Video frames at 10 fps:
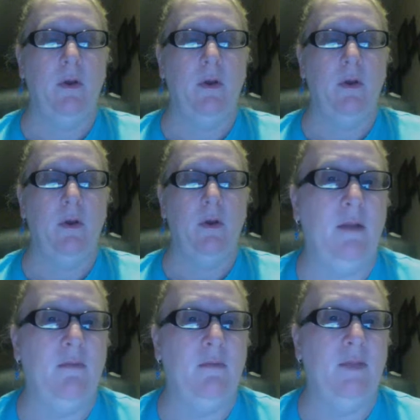
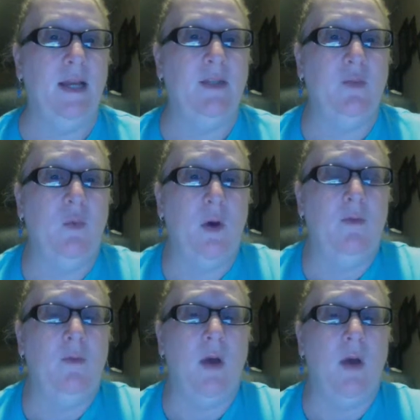and that's one
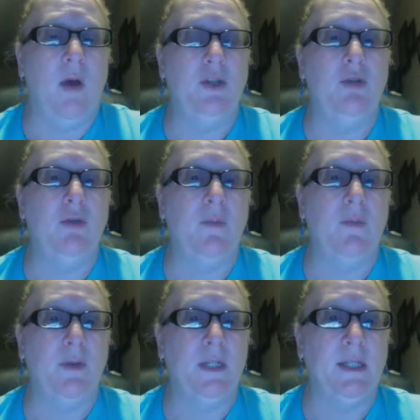way that you can
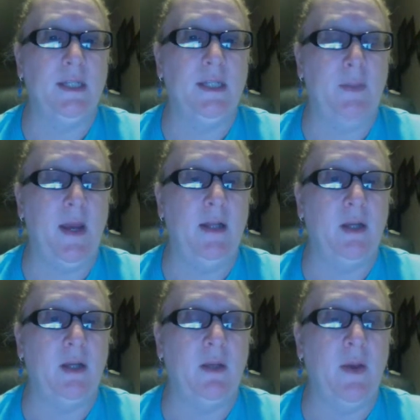participate. I
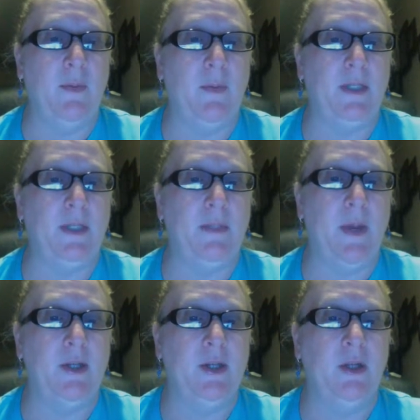talked about
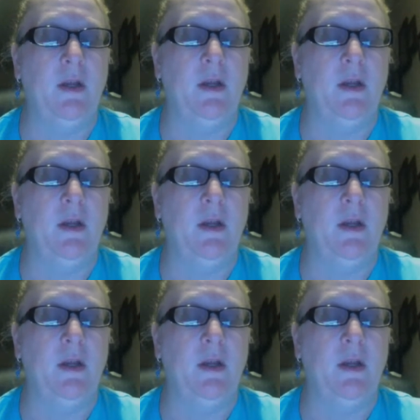participation